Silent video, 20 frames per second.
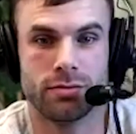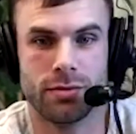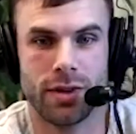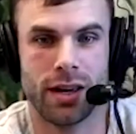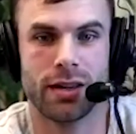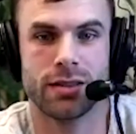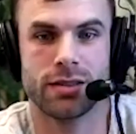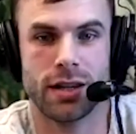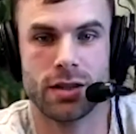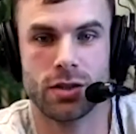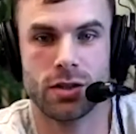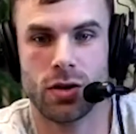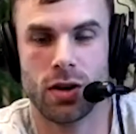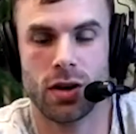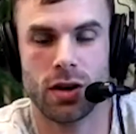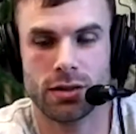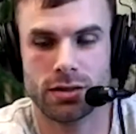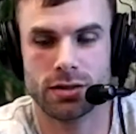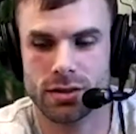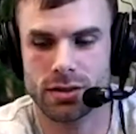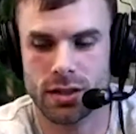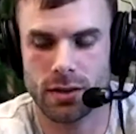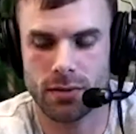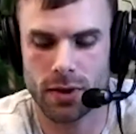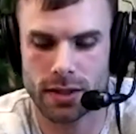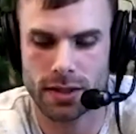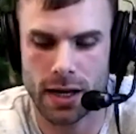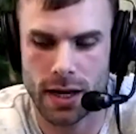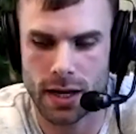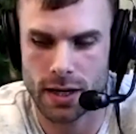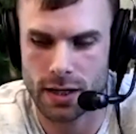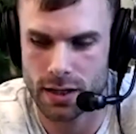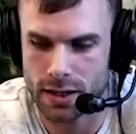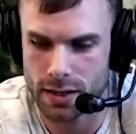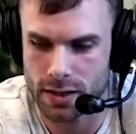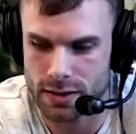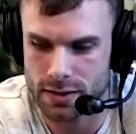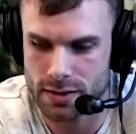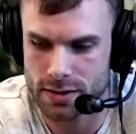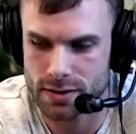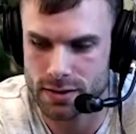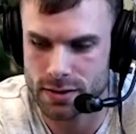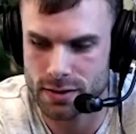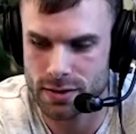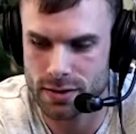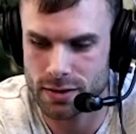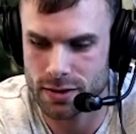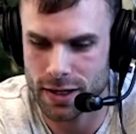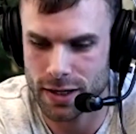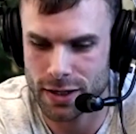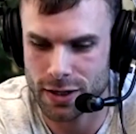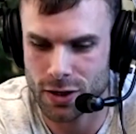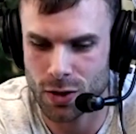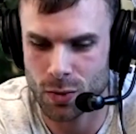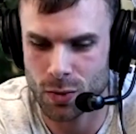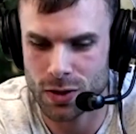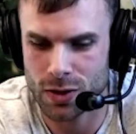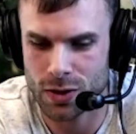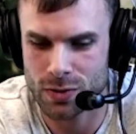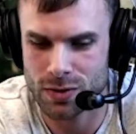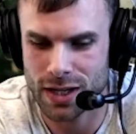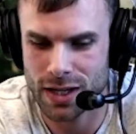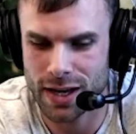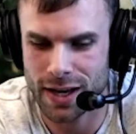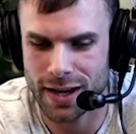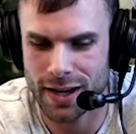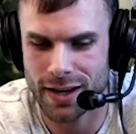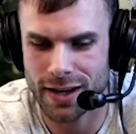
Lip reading: anti-drugs and stuff like that is like, when you say